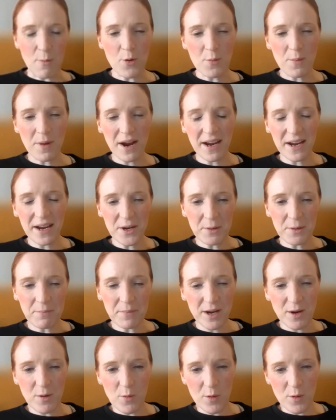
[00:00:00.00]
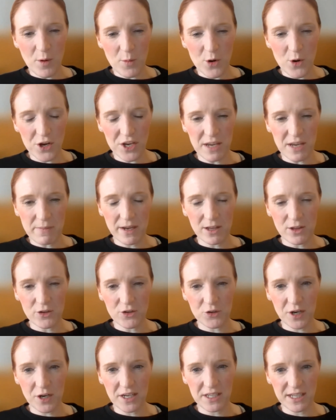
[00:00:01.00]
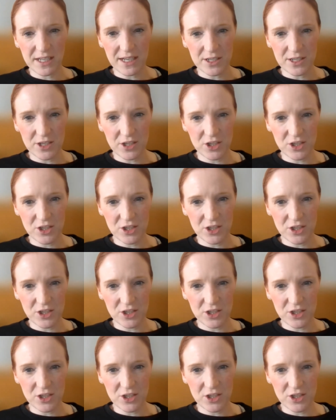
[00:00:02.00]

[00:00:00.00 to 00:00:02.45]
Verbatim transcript: my um, work email address into the